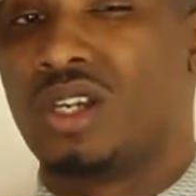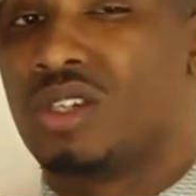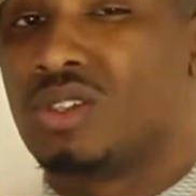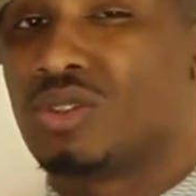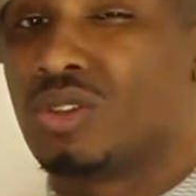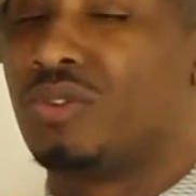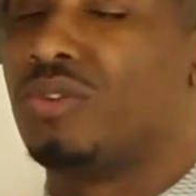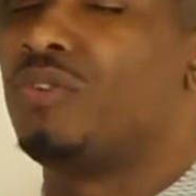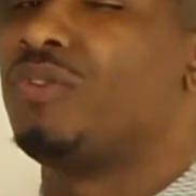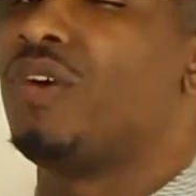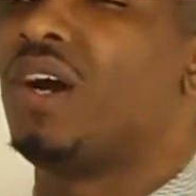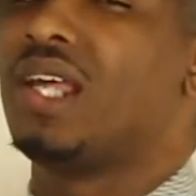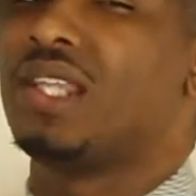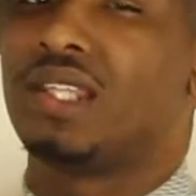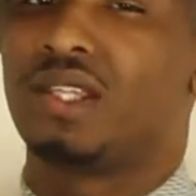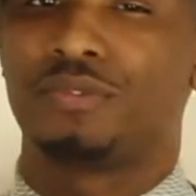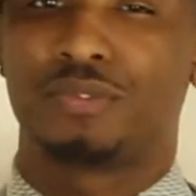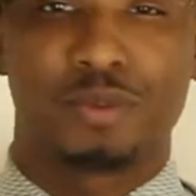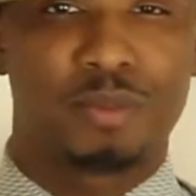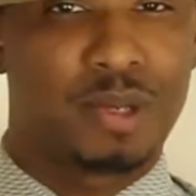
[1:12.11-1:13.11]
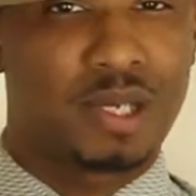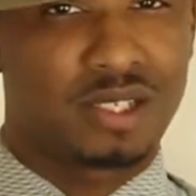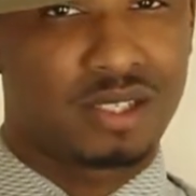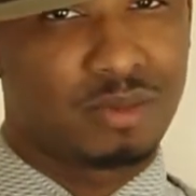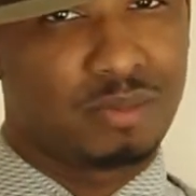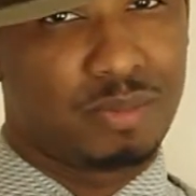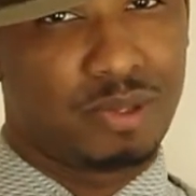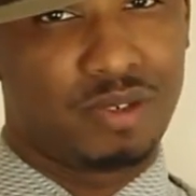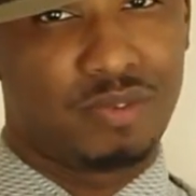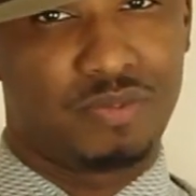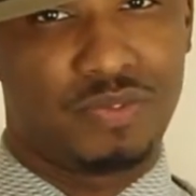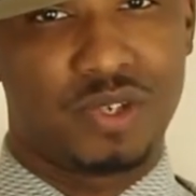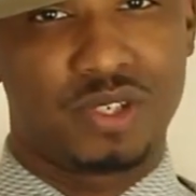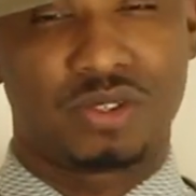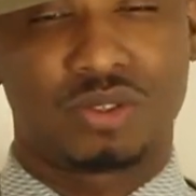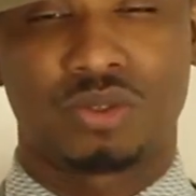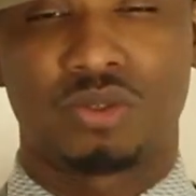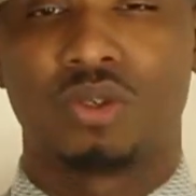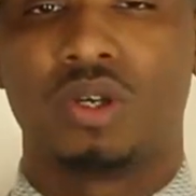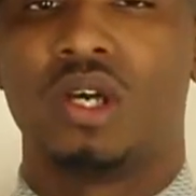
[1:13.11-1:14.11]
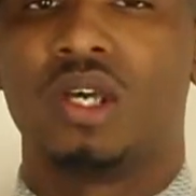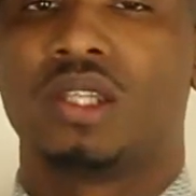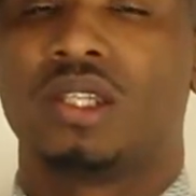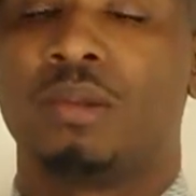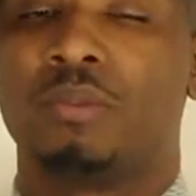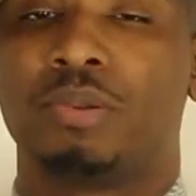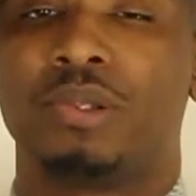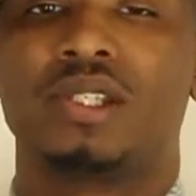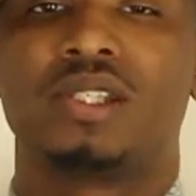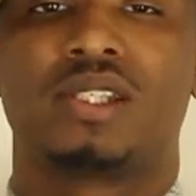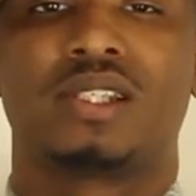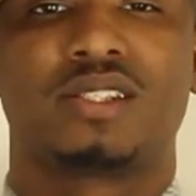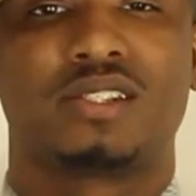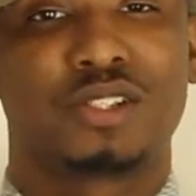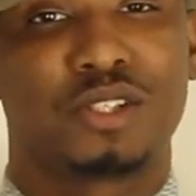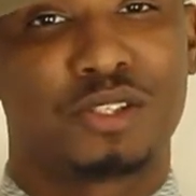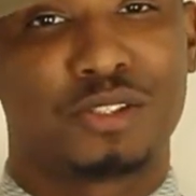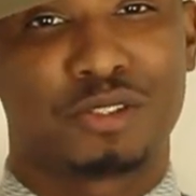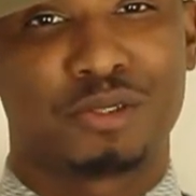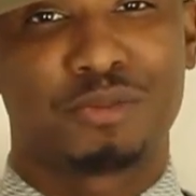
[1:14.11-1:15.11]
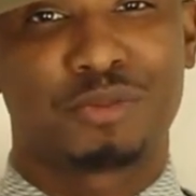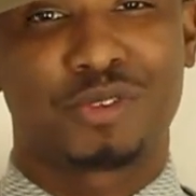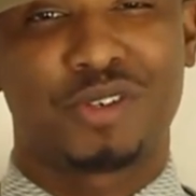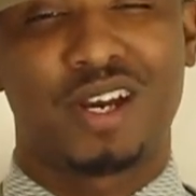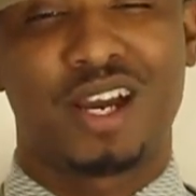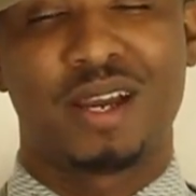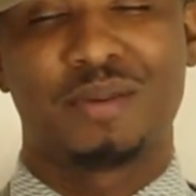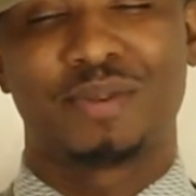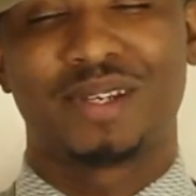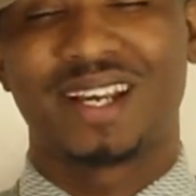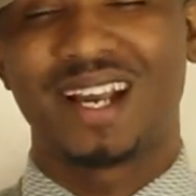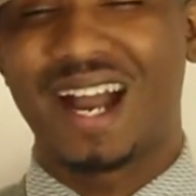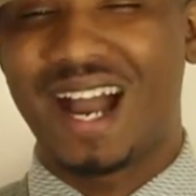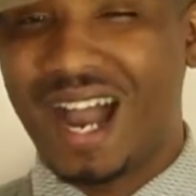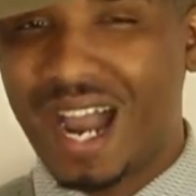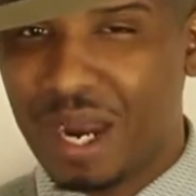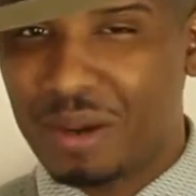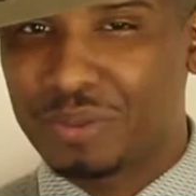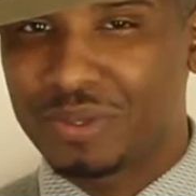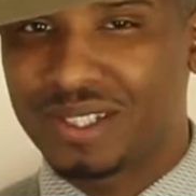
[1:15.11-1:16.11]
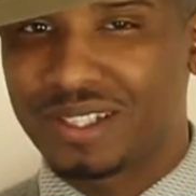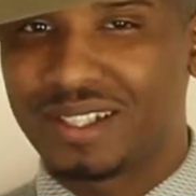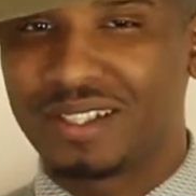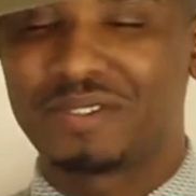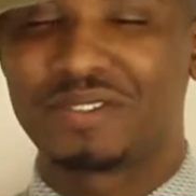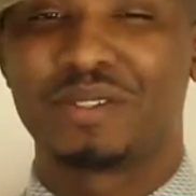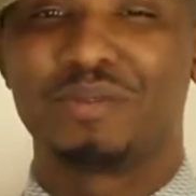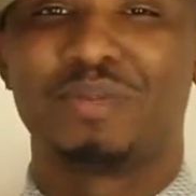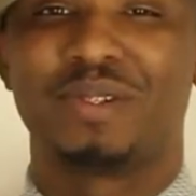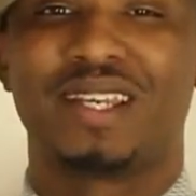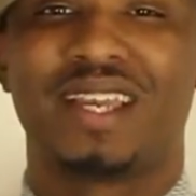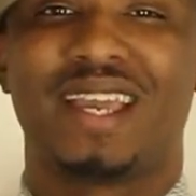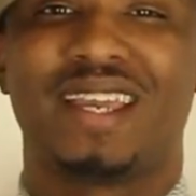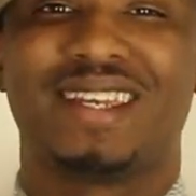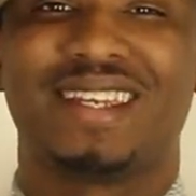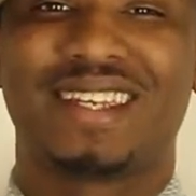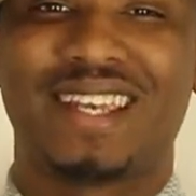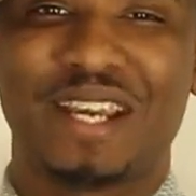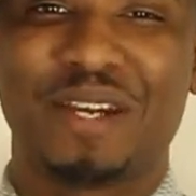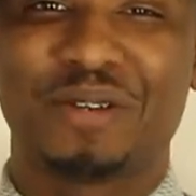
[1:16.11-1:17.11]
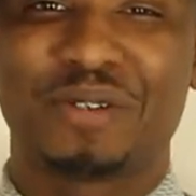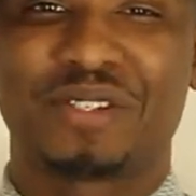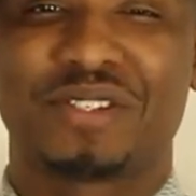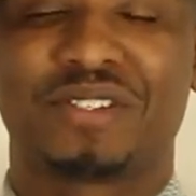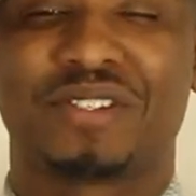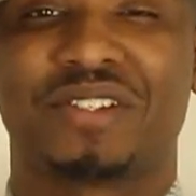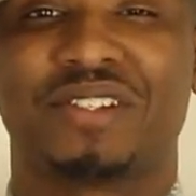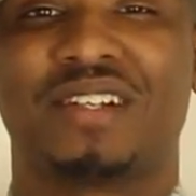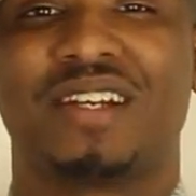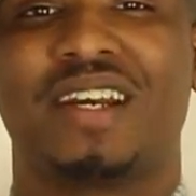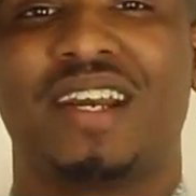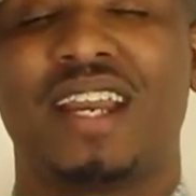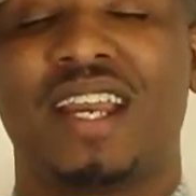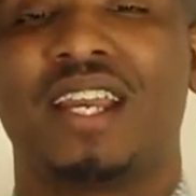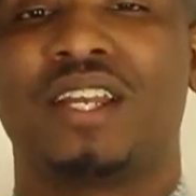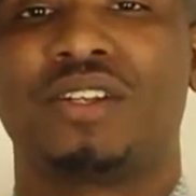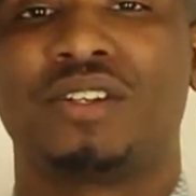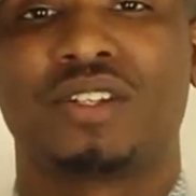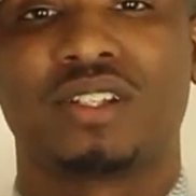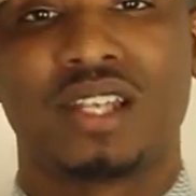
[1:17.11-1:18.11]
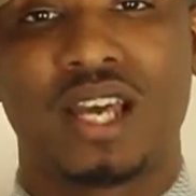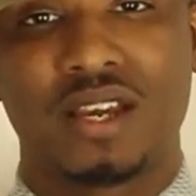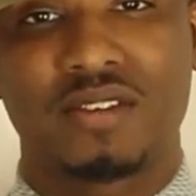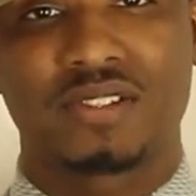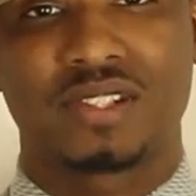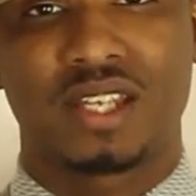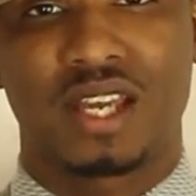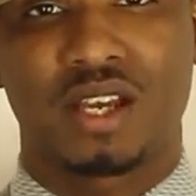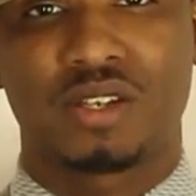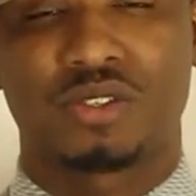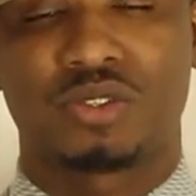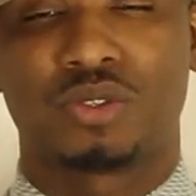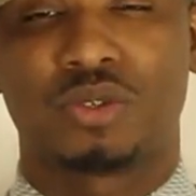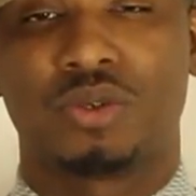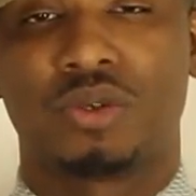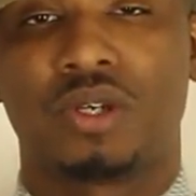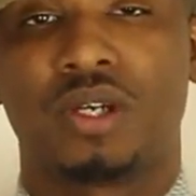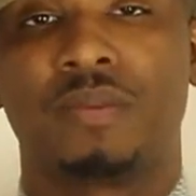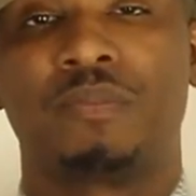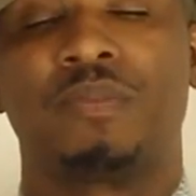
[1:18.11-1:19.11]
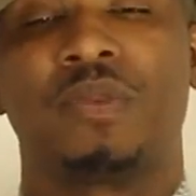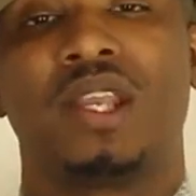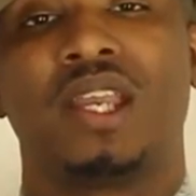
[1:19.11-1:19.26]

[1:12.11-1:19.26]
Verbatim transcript: So if you find the information beneficial, then please consider subscribing. I would love to be a character in your lifestyle story.